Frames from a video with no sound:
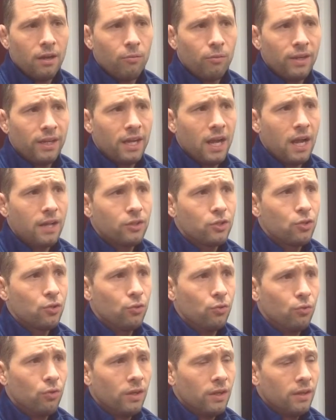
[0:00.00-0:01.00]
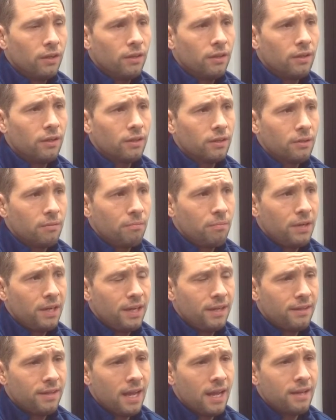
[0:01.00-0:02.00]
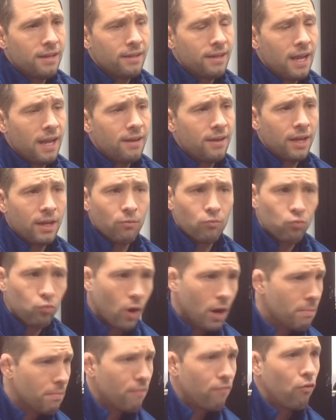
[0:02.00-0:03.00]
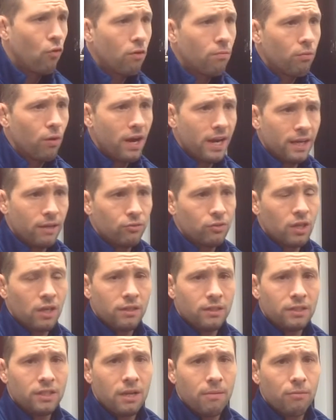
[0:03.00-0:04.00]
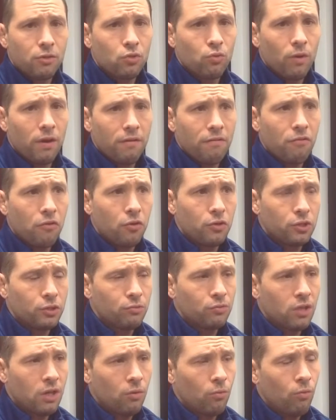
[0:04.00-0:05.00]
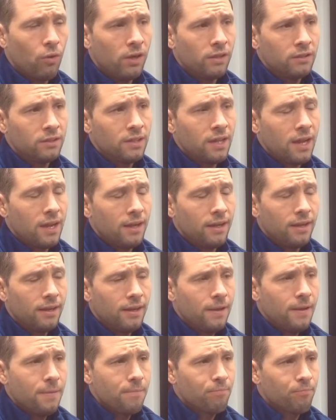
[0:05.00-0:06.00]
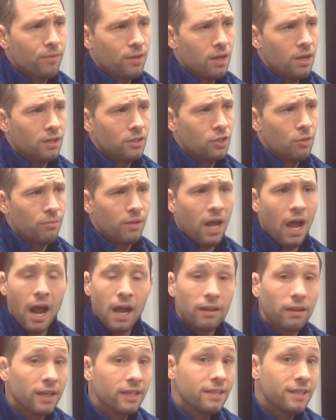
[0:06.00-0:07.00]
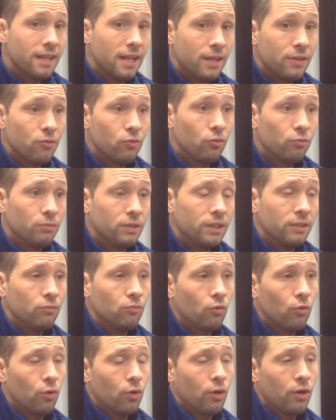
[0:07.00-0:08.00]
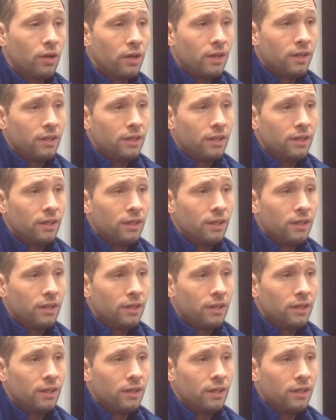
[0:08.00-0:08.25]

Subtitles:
We got to compete that night right before break. It was on December 21st. It was on a Wednesday. Some of the highlights of that dual meet were